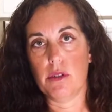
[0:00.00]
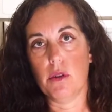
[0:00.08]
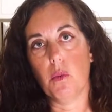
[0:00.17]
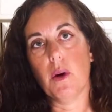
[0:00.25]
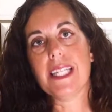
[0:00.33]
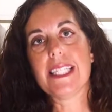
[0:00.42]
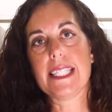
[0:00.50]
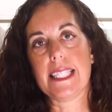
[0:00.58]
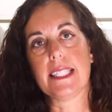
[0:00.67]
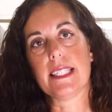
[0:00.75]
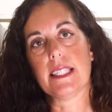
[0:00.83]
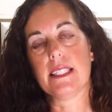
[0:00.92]
So
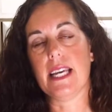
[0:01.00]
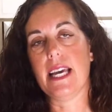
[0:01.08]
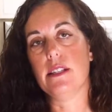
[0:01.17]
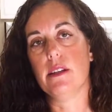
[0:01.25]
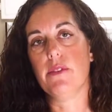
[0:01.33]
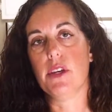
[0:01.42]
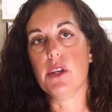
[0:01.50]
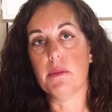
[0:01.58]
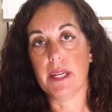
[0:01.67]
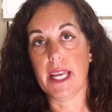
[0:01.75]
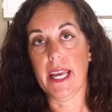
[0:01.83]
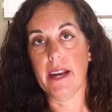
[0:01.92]
1/6 the size of a
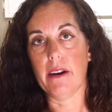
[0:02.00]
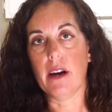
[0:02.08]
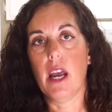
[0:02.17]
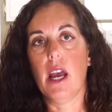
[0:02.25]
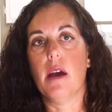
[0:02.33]
human hair.